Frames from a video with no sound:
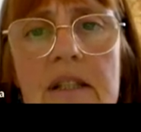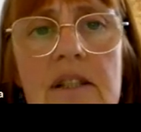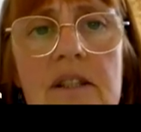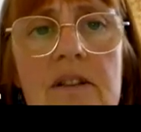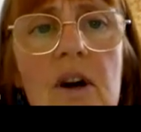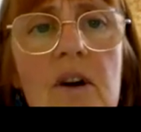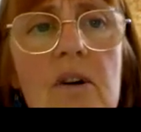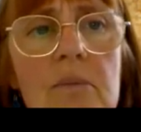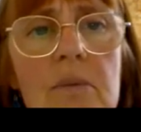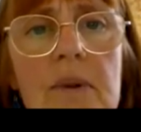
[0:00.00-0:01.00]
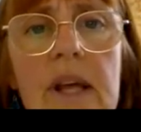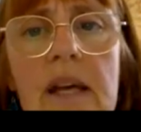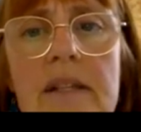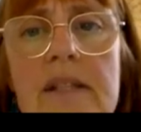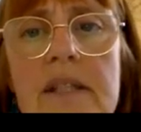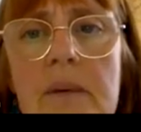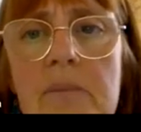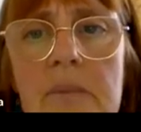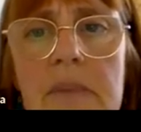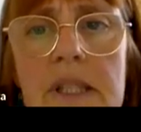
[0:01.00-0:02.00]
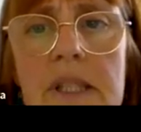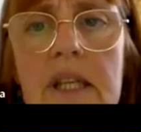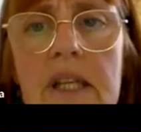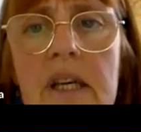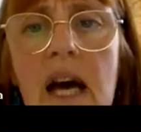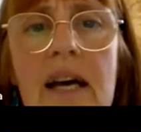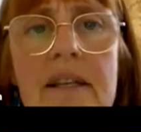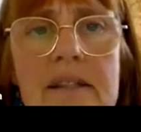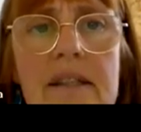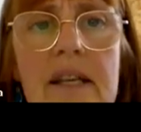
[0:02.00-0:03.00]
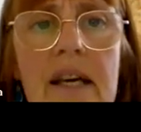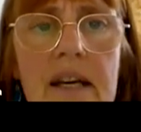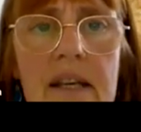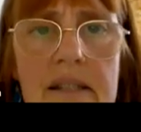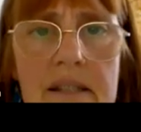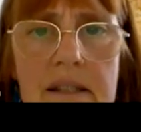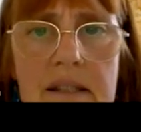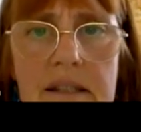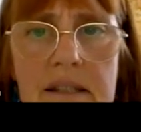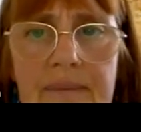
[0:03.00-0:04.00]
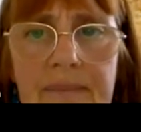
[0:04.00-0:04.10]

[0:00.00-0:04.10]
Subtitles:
to hope that somebody has the answers.